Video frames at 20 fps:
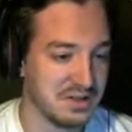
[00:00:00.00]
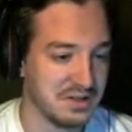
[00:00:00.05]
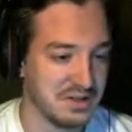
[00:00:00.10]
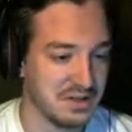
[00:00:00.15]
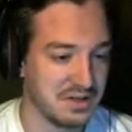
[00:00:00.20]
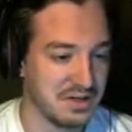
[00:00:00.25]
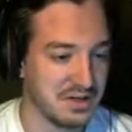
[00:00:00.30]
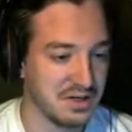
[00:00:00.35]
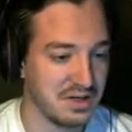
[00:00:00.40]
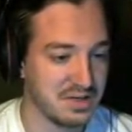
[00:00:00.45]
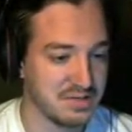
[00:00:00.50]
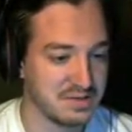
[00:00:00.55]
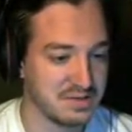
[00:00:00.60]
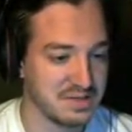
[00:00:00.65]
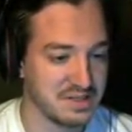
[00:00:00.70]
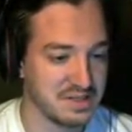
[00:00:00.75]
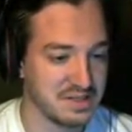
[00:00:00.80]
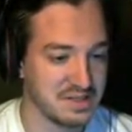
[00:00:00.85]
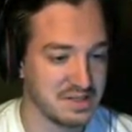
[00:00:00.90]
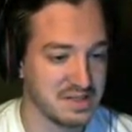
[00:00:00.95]
um,
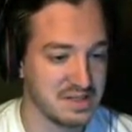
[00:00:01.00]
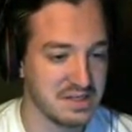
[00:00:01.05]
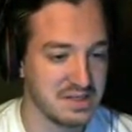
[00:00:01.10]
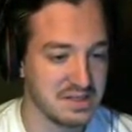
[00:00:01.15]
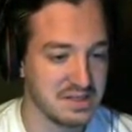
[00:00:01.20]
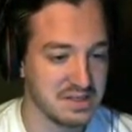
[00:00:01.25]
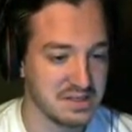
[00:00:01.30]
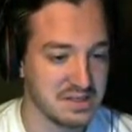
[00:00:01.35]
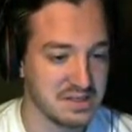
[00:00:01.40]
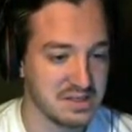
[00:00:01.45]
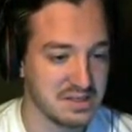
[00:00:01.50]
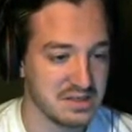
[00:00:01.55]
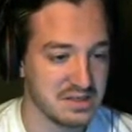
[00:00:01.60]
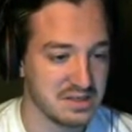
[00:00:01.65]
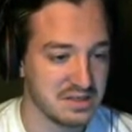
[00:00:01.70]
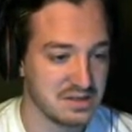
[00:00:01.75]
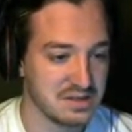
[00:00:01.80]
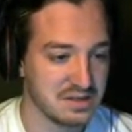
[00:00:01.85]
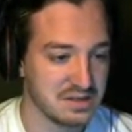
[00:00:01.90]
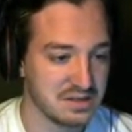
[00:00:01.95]
sissy?
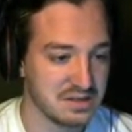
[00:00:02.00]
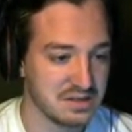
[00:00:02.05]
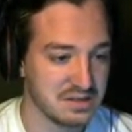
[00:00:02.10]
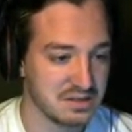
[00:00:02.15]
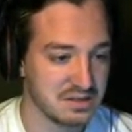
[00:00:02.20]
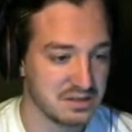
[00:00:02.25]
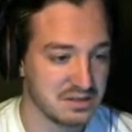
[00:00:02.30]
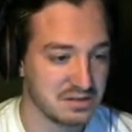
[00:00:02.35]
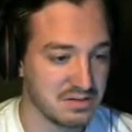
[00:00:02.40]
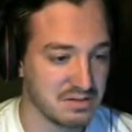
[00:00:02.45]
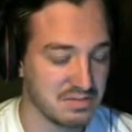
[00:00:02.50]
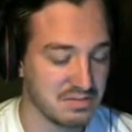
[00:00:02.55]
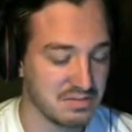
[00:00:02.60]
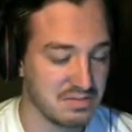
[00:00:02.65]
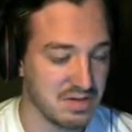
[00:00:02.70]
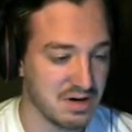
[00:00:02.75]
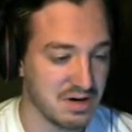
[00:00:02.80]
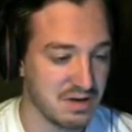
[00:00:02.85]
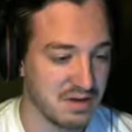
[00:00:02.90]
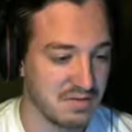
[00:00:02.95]

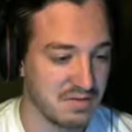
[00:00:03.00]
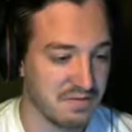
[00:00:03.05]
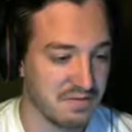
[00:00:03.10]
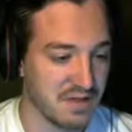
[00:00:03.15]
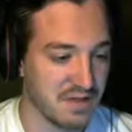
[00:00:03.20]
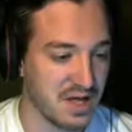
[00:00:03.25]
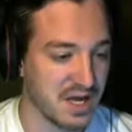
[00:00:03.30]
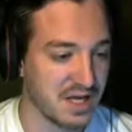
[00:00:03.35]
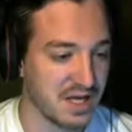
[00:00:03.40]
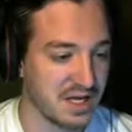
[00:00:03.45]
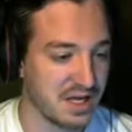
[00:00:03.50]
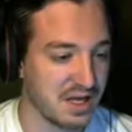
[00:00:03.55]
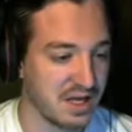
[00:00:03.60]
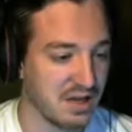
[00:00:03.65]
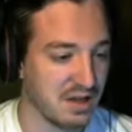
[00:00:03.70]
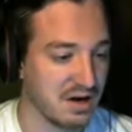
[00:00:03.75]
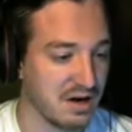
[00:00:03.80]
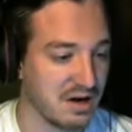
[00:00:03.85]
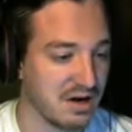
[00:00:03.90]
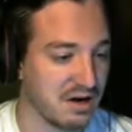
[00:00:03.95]
Where the flying hell
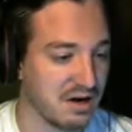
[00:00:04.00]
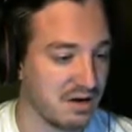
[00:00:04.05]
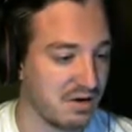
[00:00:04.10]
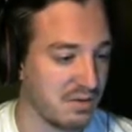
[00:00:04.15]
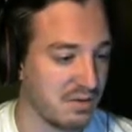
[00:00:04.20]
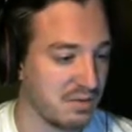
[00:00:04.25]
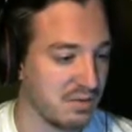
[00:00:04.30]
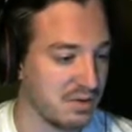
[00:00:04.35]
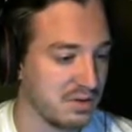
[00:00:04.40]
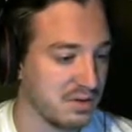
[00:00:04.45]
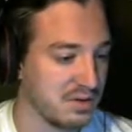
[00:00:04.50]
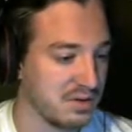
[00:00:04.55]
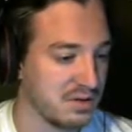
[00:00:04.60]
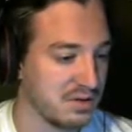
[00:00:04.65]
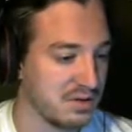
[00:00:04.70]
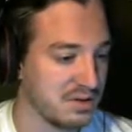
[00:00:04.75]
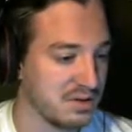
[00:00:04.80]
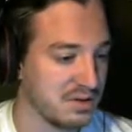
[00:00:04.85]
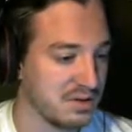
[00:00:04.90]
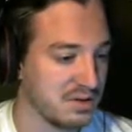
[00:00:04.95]
are you?
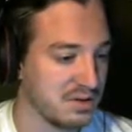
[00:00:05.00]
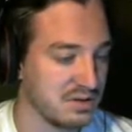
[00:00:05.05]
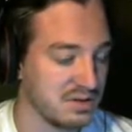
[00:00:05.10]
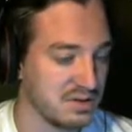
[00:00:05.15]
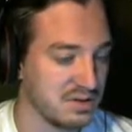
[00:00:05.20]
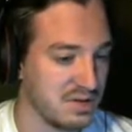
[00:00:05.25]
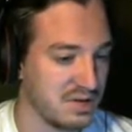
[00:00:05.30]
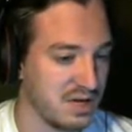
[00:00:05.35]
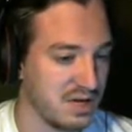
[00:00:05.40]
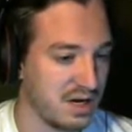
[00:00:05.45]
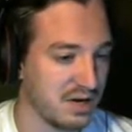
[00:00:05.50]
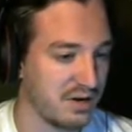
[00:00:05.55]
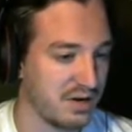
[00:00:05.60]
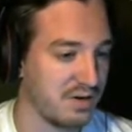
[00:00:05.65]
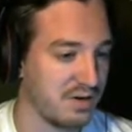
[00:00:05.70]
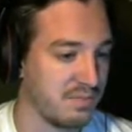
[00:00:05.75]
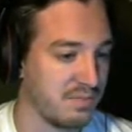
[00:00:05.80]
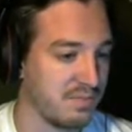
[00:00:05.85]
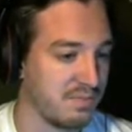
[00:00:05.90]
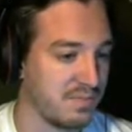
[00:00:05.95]
I don't
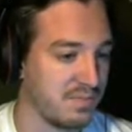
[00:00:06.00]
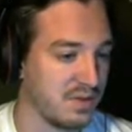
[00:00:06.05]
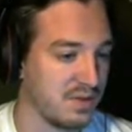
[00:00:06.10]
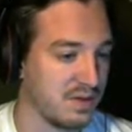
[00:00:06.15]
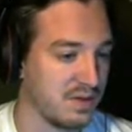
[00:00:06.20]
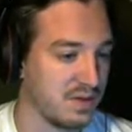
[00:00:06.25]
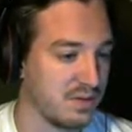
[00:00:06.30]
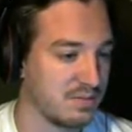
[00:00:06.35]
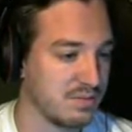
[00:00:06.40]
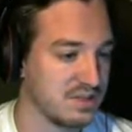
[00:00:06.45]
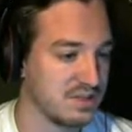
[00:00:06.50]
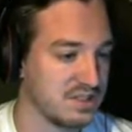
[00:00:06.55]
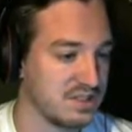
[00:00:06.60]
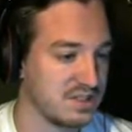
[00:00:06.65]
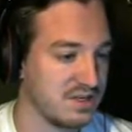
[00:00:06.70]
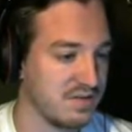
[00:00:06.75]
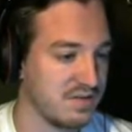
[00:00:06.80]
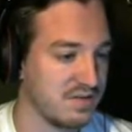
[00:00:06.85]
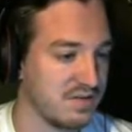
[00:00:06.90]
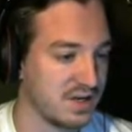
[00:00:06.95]
know. I'm gonna see
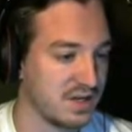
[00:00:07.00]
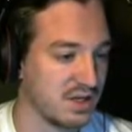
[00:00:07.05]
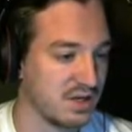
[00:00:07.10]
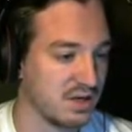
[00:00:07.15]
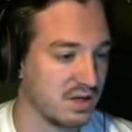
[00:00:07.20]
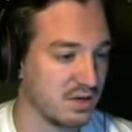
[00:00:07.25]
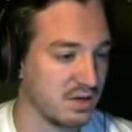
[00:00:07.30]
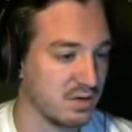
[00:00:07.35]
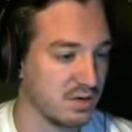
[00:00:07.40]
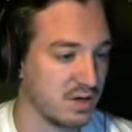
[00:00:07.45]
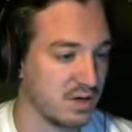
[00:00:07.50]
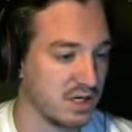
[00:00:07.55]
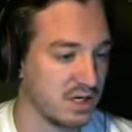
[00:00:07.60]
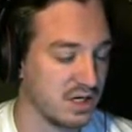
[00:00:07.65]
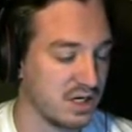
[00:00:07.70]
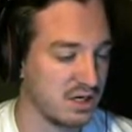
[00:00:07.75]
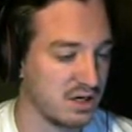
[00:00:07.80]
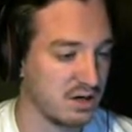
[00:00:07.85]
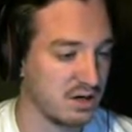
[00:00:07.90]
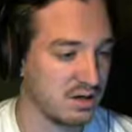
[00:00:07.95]
if I can go in
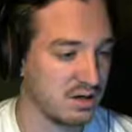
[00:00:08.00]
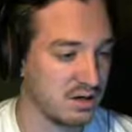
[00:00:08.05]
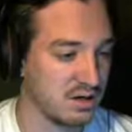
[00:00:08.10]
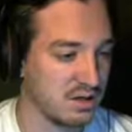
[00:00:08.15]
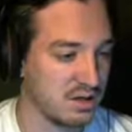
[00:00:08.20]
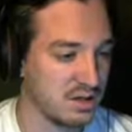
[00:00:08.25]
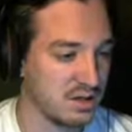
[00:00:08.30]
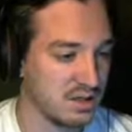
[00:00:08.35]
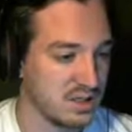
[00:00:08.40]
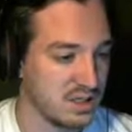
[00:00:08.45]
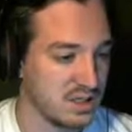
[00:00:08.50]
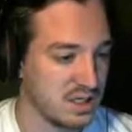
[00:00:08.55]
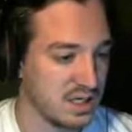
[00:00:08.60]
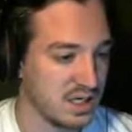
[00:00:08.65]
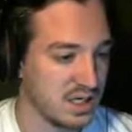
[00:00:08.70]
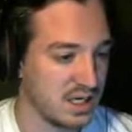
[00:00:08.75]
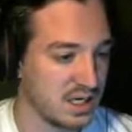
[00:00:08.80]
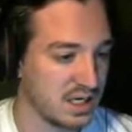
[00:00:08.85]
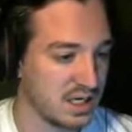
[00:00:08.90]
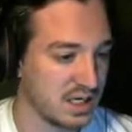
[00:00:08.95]
here.
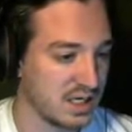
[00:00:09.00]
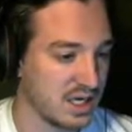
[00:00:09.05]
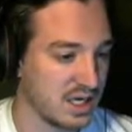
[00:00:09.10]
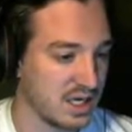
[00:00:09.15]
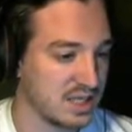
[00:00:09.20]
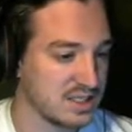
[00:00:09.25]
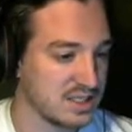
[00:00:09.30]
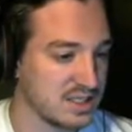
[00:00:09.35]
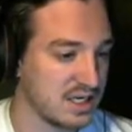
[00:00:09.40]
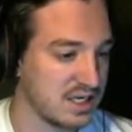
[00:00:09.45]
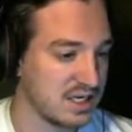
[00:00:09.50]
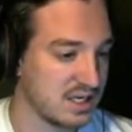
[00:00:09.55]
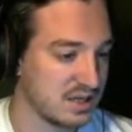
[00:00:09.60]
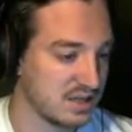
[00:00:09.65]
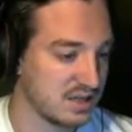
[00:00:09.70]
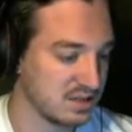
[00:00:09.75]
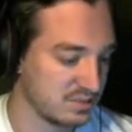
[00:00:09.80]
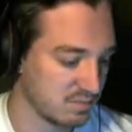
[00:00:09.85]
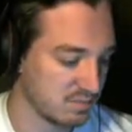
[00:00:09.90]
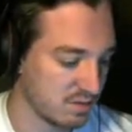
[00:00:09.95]
In case I get
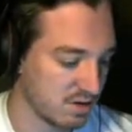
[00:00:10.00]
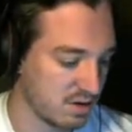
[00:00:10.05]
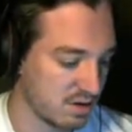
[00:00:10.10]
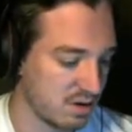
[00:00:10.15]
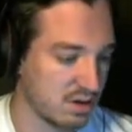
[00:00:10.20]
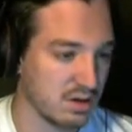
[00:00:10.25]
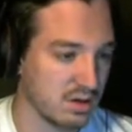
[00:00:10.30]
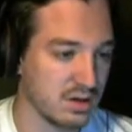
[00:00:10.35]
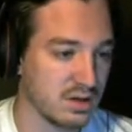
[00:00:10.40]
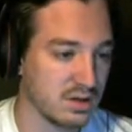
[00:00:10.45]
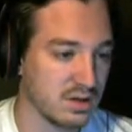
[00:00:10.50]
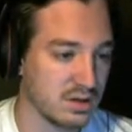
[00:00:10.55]
this wrong,